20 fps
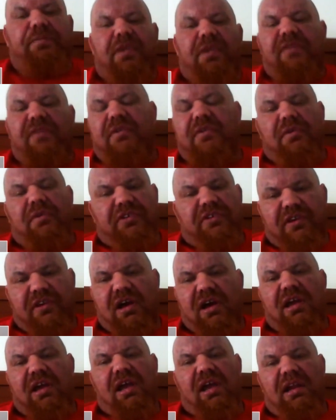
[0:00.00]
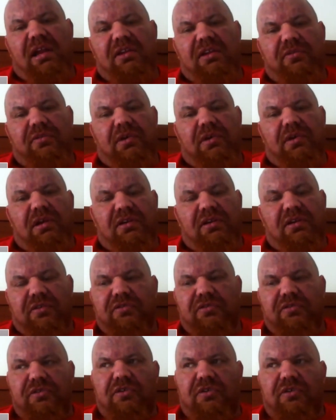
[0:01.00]
plethora when you start getting into it, and there's
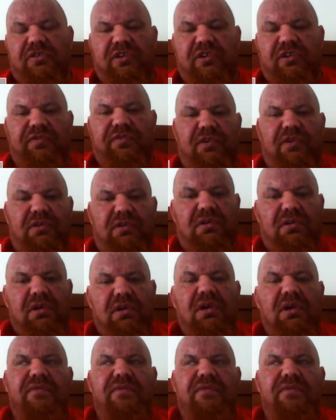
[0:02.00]
all sorts of different